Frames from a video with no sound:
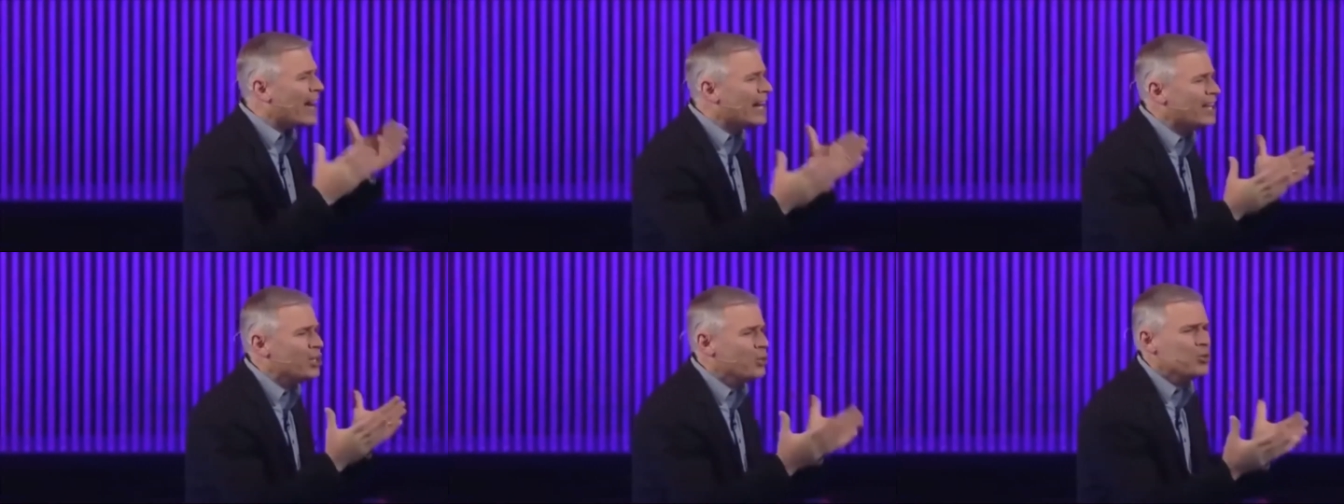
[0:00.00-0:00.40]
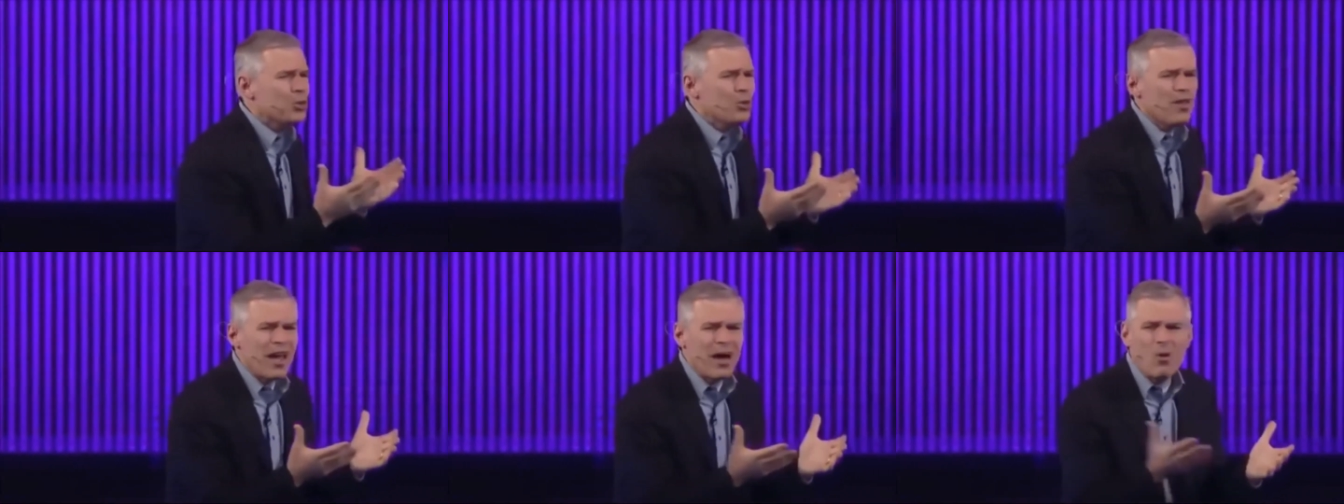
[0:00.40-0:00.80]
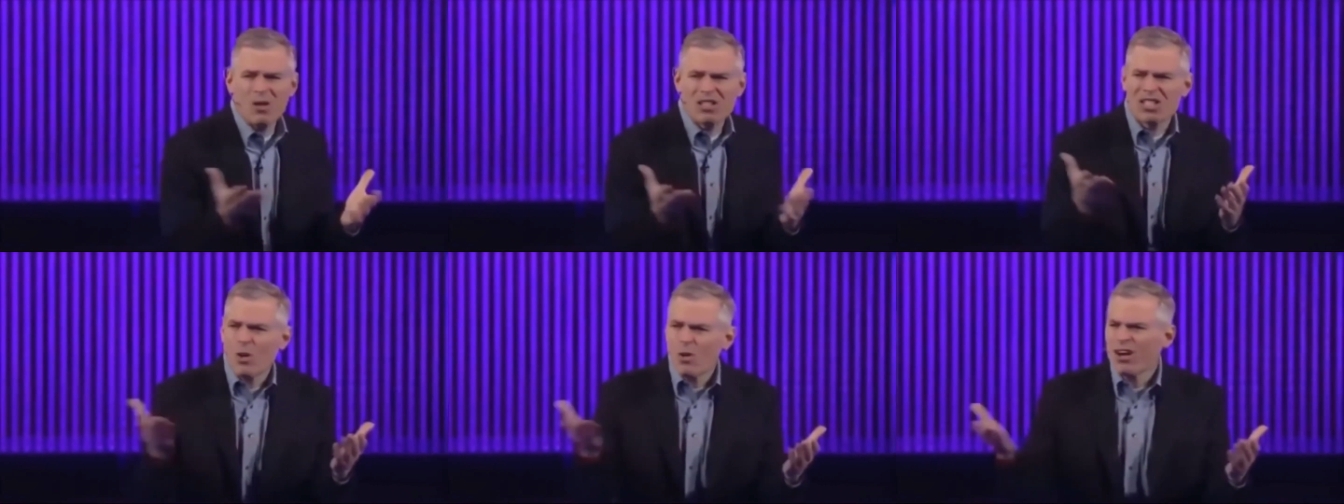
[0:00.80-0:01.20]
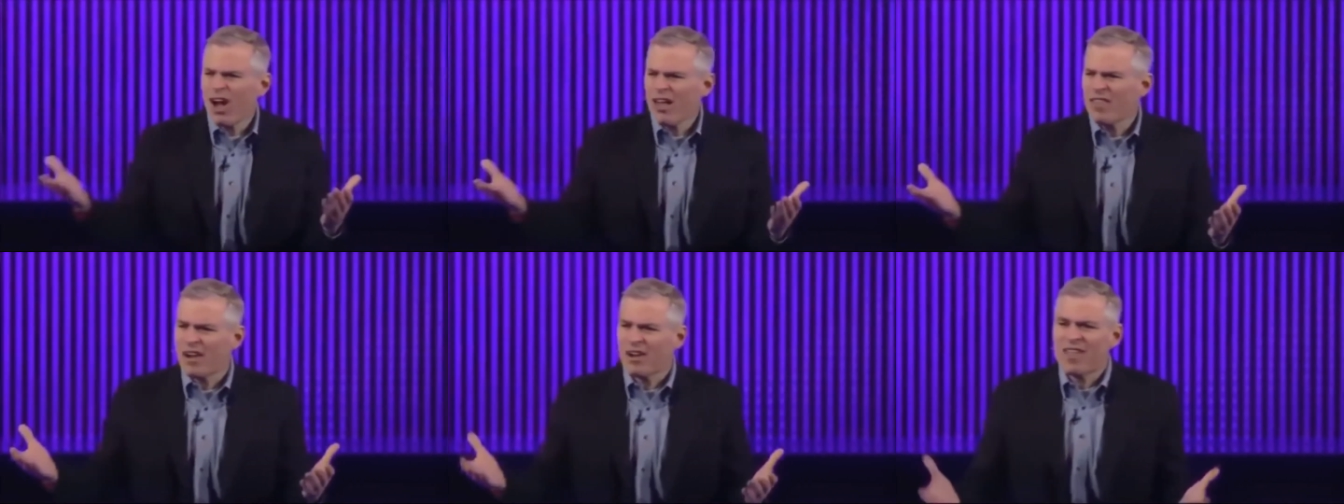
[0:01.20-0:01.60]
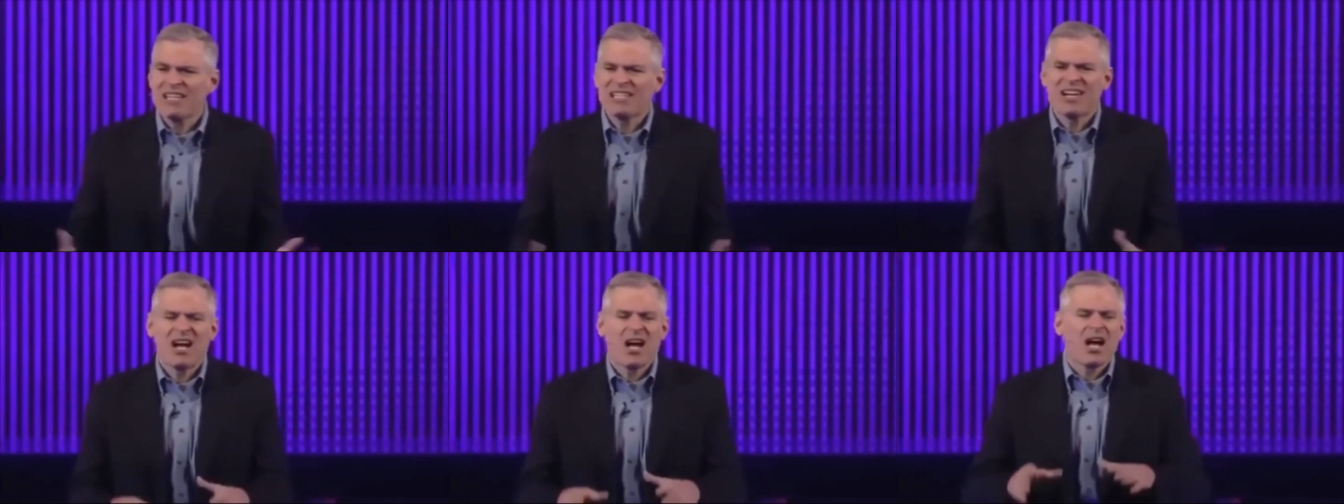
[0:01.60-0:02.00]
do you do that? What's going on there? And they said,